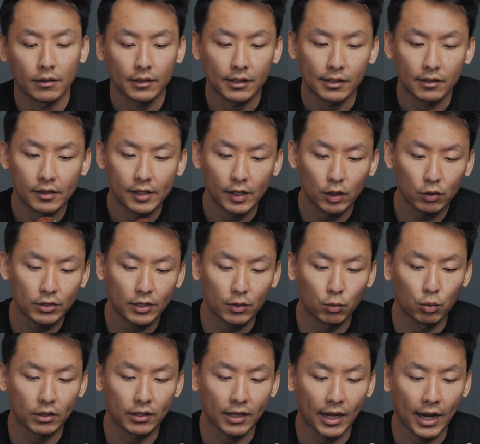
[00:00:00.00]
this Tilta
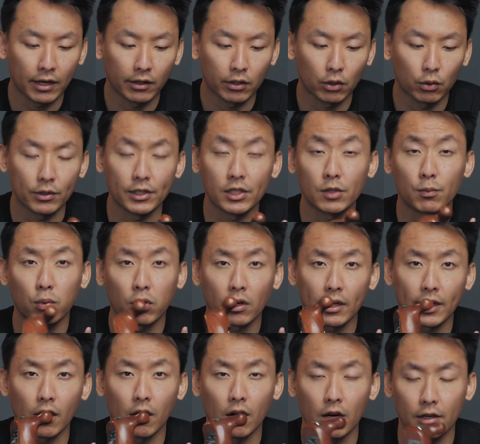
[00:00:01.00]
wooden handle is
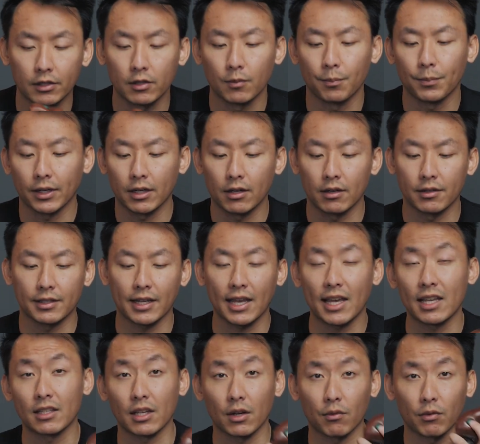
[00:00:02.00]
pretty awesome because it
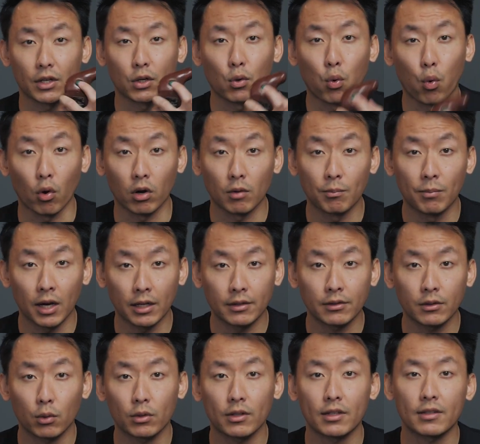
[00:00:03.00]
has a record
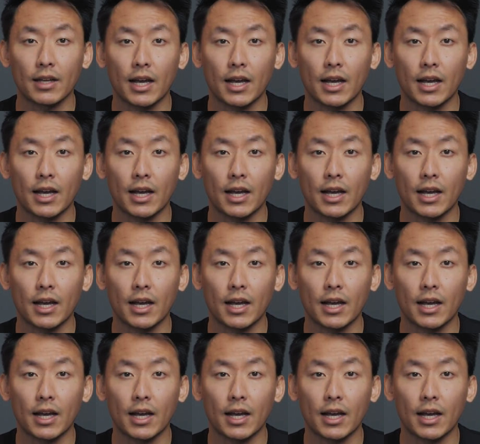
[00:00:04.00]
button on the